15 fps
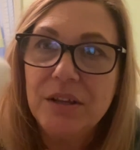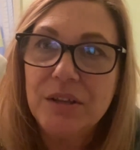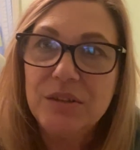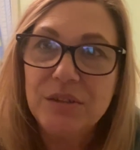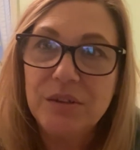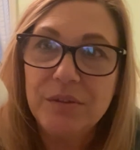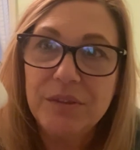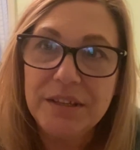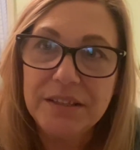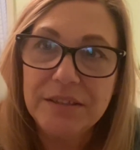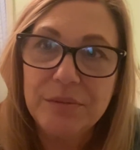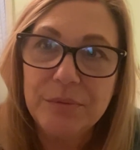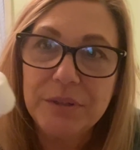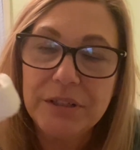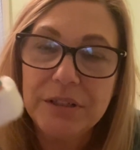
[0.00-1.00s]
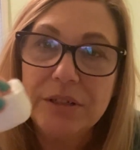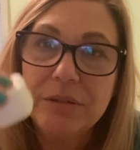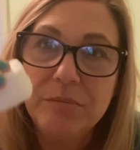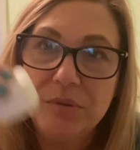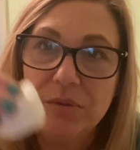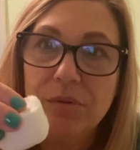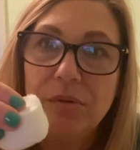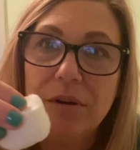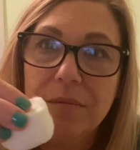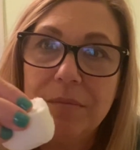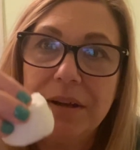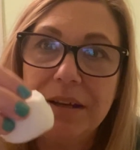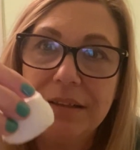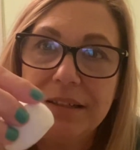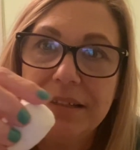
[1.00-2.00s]
So this will absorb
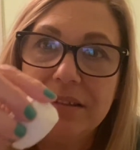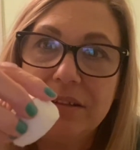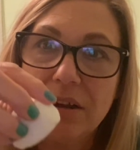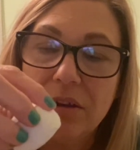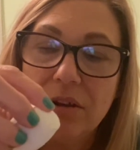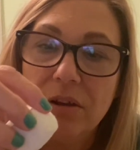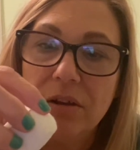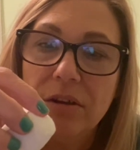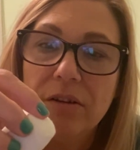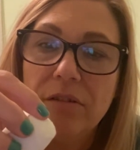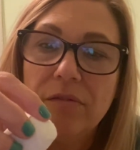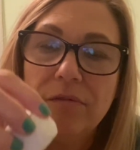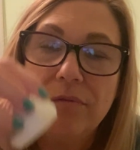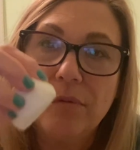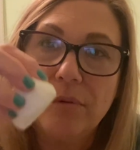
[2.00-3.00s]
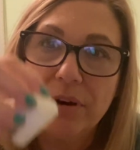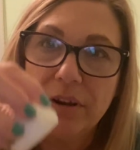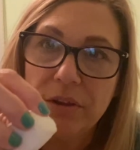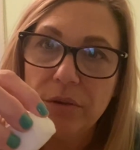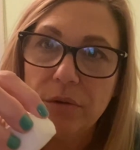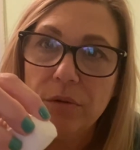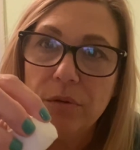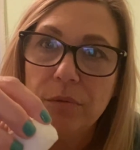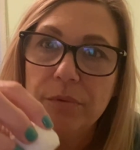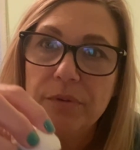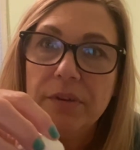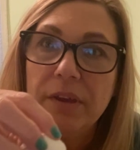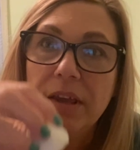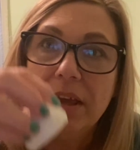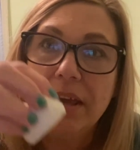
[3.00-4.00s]
at least a good four
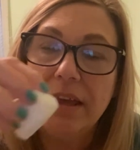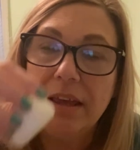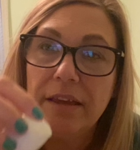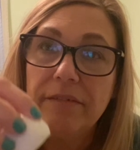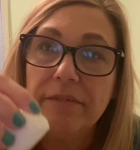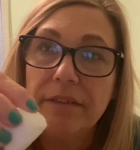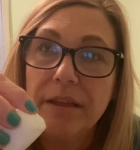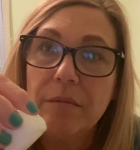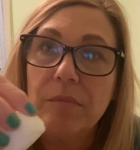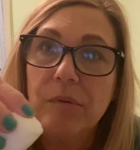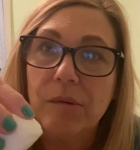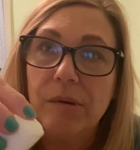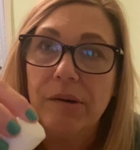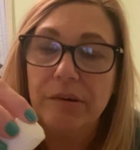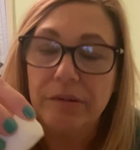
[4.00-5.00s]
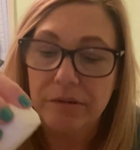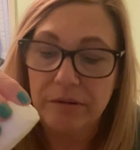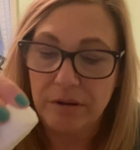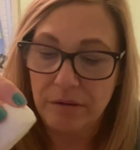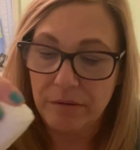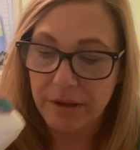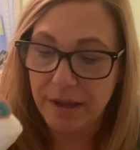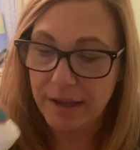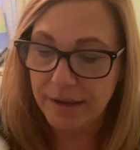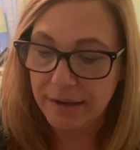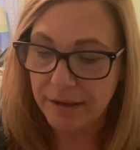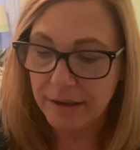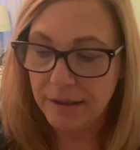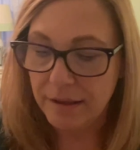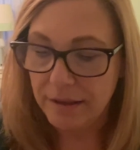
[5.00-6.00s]
cubes, if not more, okay?
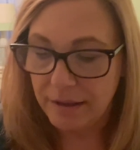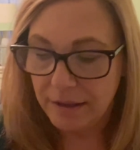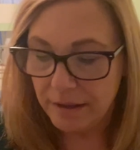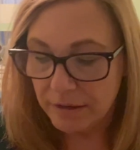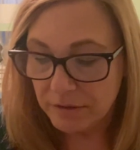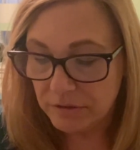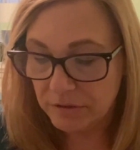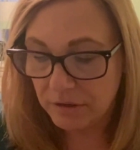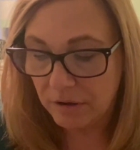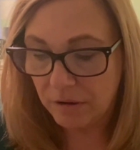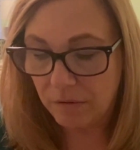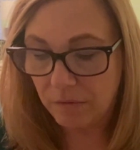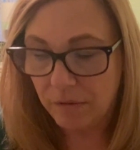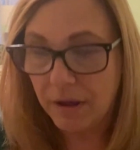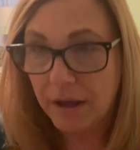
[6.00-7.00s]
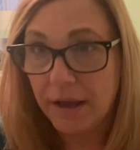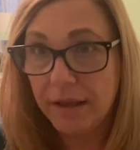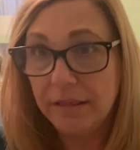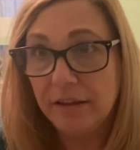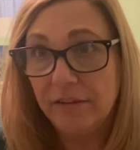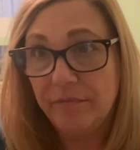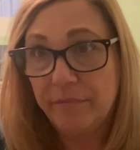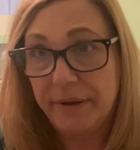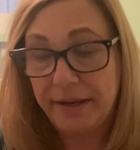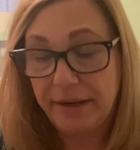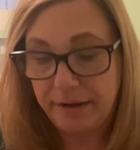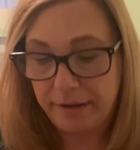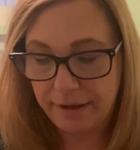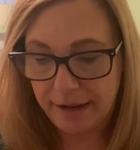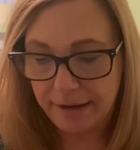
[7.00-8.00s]
So I love
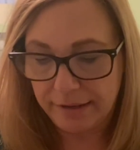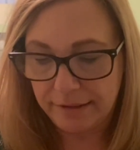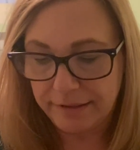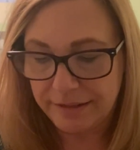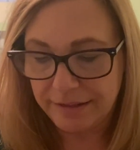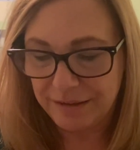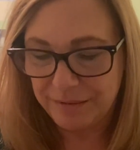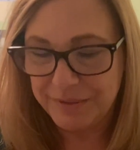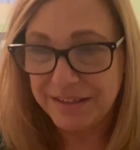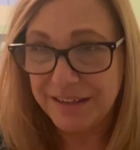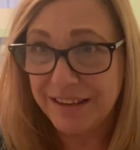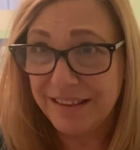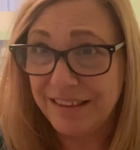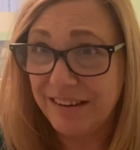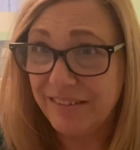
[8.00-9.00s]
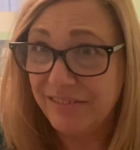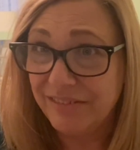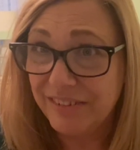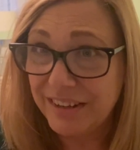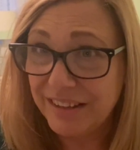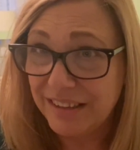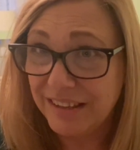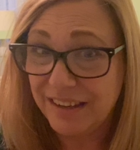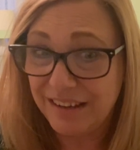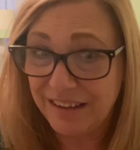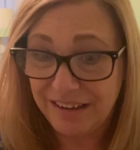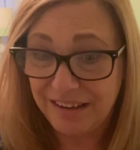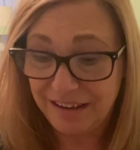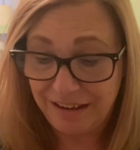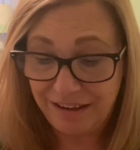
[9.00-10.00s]
my cotton cleanups and they're really
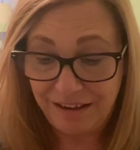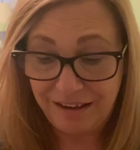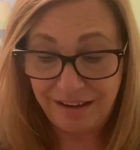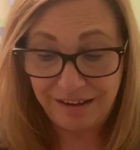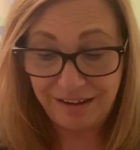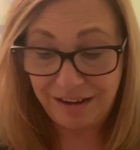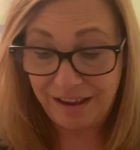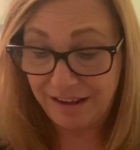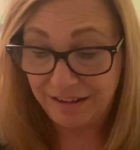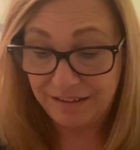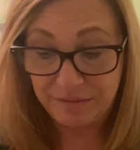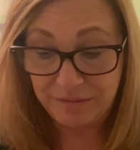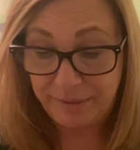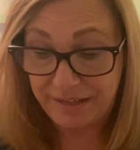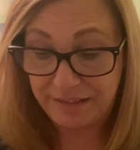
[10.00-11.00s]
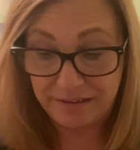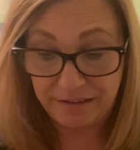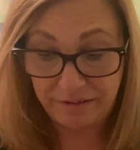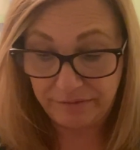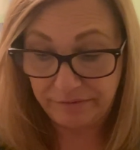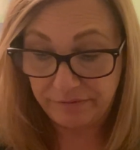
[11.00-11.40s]
not expensive.